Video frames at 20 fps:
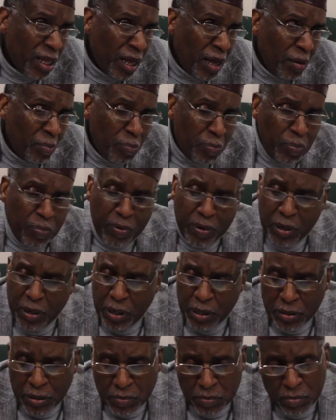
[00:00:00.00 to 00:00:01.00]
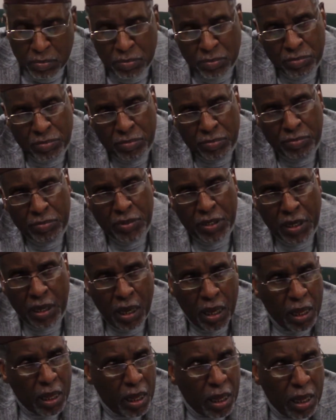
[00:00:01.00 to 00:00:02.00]
And how it paid out and what I
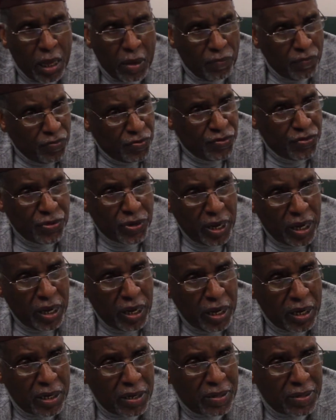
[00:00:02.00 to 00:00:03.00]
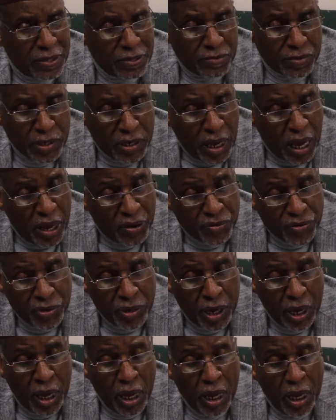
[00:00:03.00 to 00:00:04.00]
learned from it. So I've been
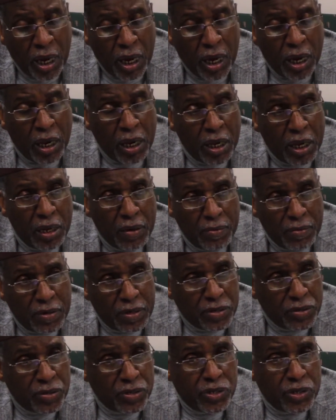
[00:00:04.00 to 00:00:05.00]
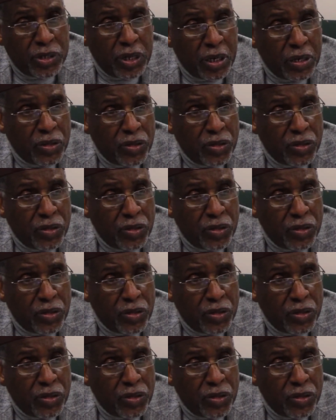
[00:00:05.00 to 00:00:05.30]
developing some stories. And